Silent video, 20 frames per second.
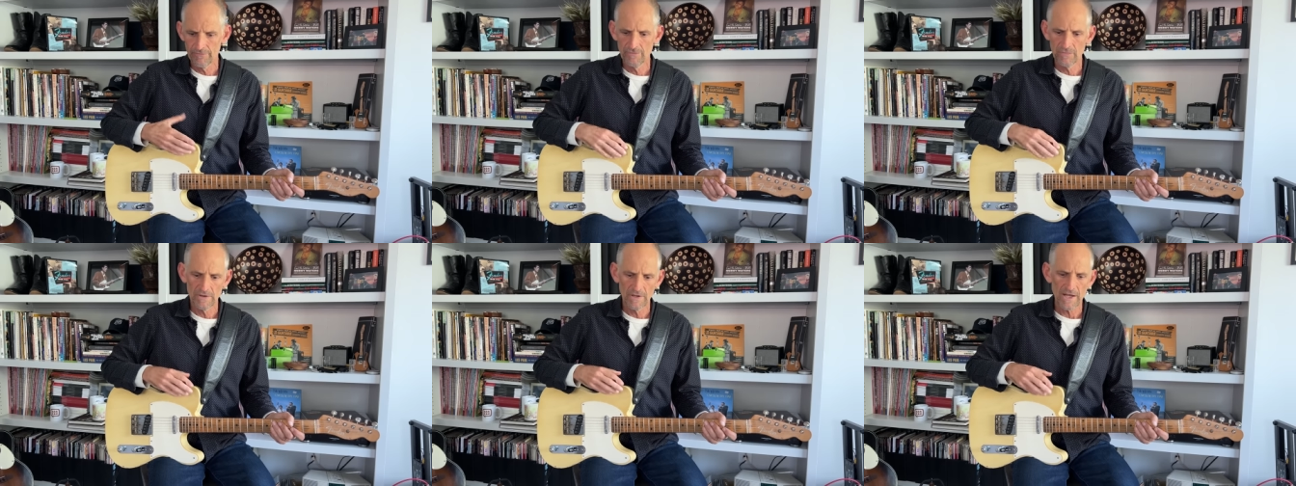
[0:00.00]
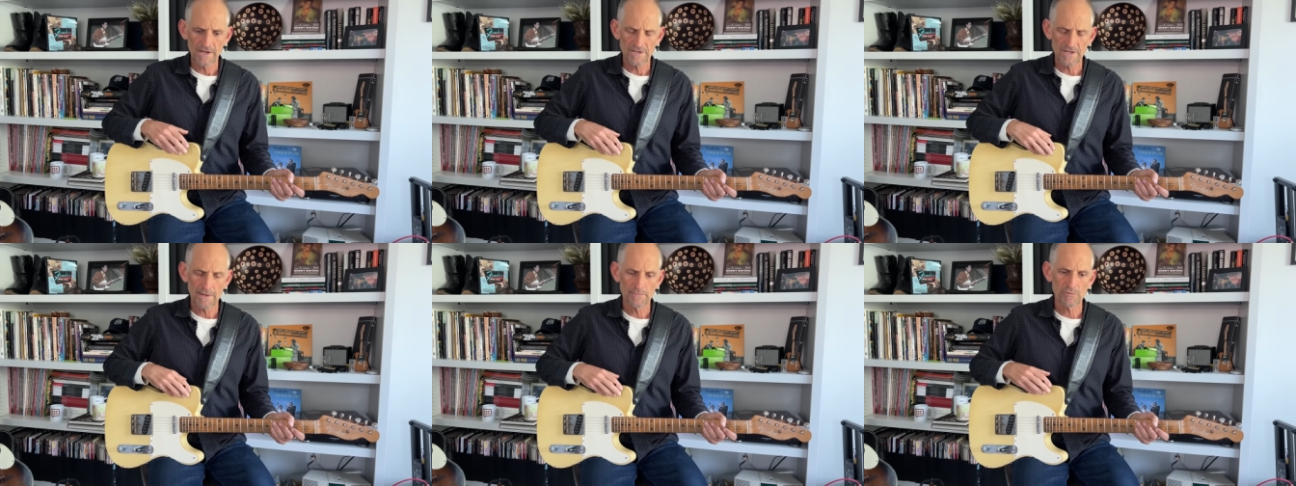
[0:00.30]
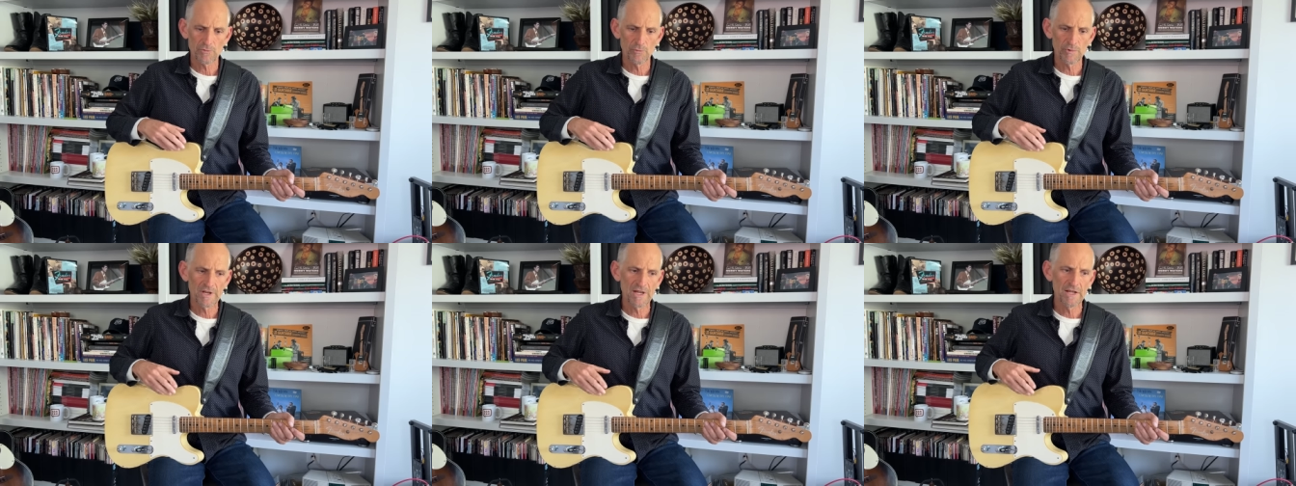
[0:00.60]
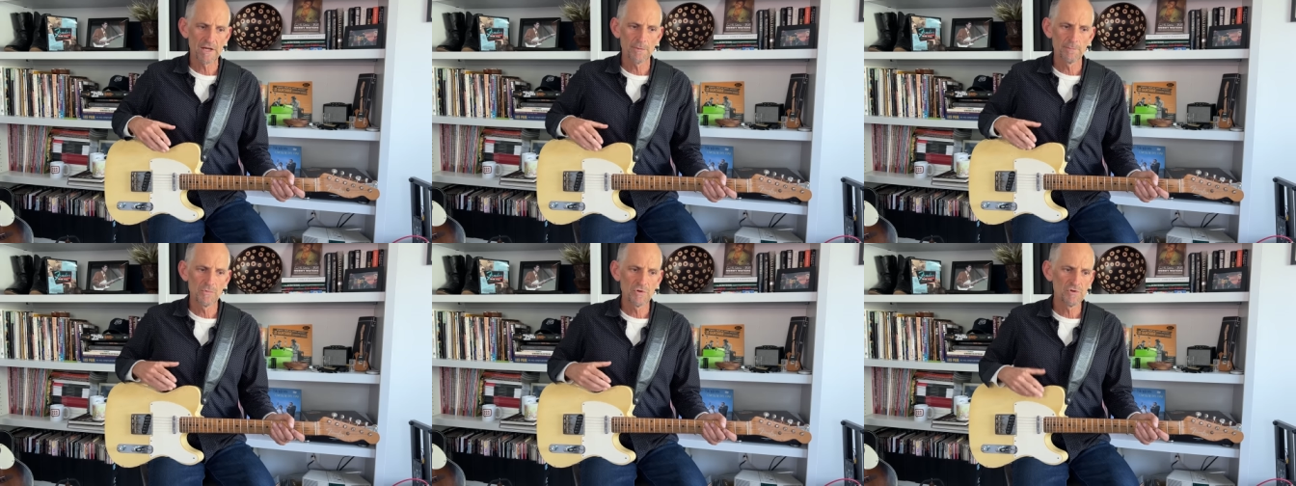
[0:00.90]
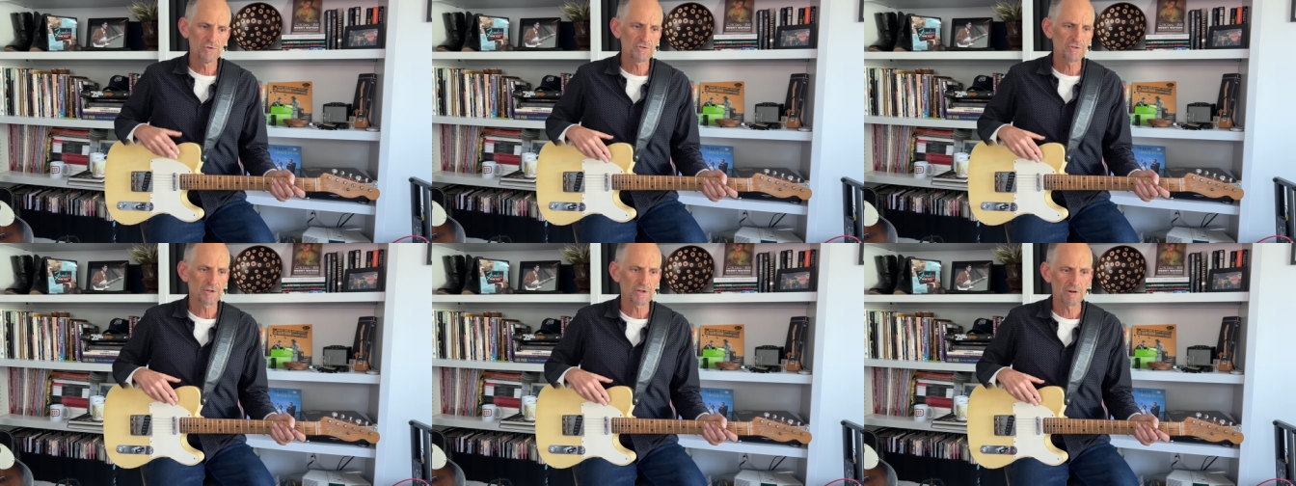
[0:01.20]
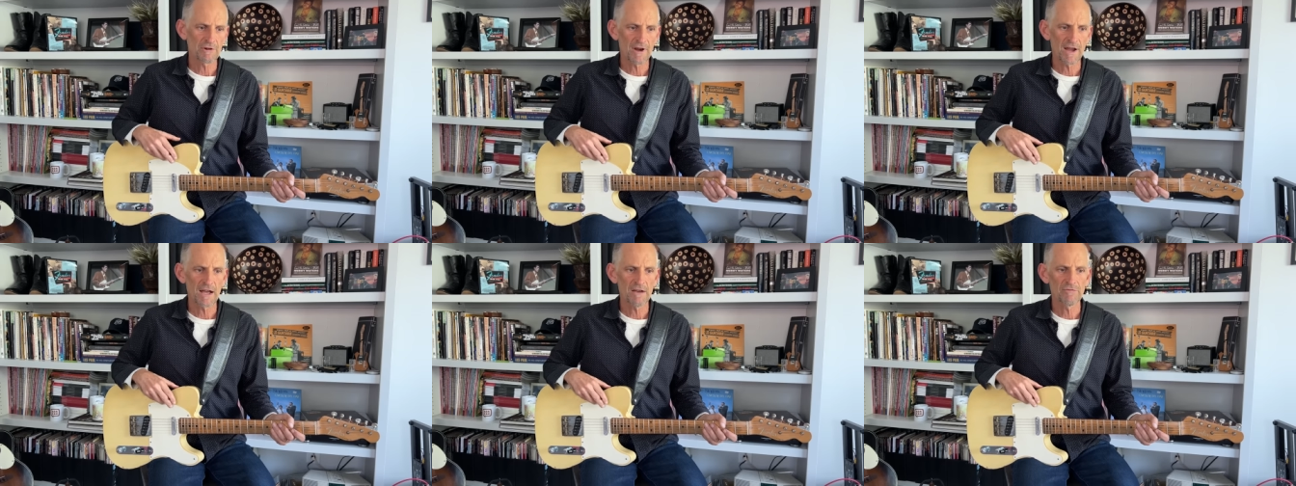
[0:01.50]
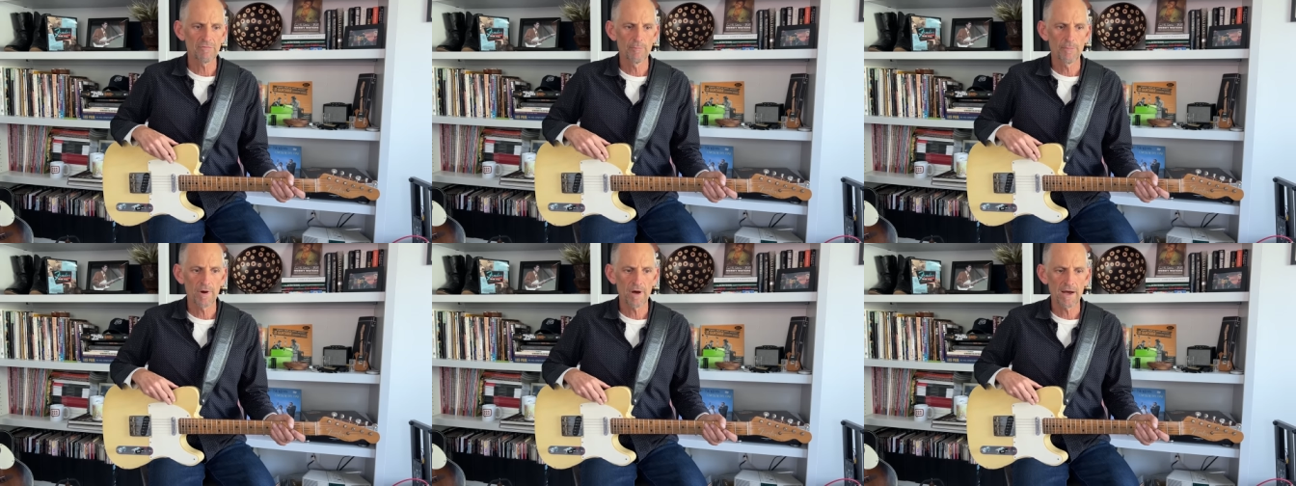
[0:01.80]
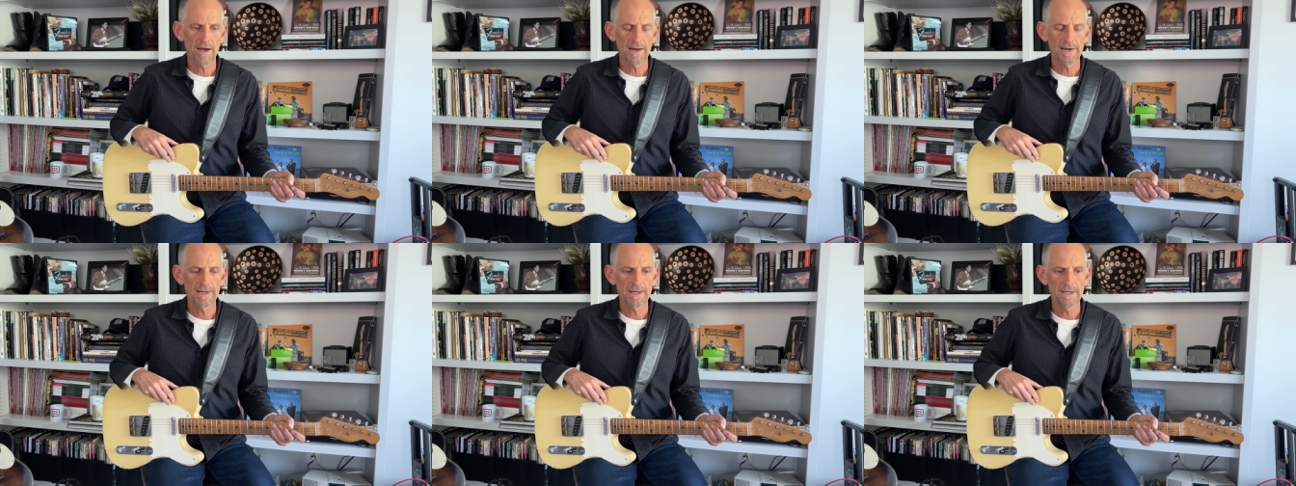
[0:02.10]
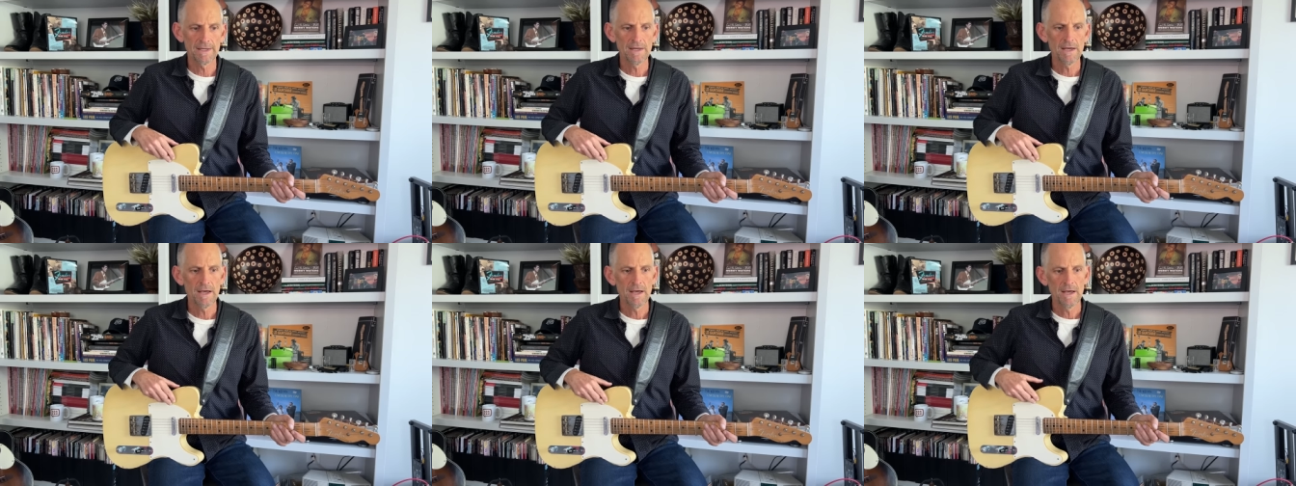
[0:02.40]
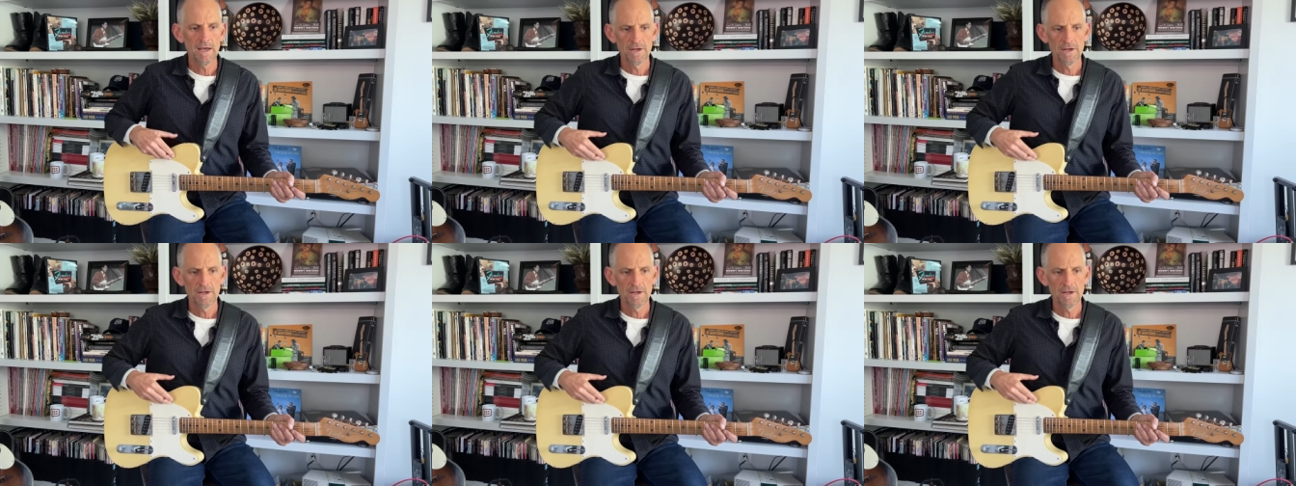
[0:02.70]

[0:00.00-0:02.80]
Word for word: a lot of times would get a Musikraft body